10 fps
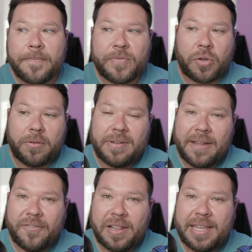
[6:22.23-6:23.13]
So there
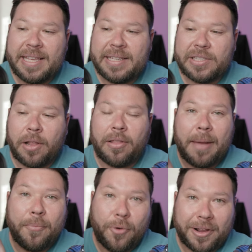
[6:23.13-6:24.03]
definitely is a
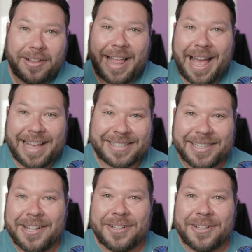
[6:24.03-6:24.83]
lot more glass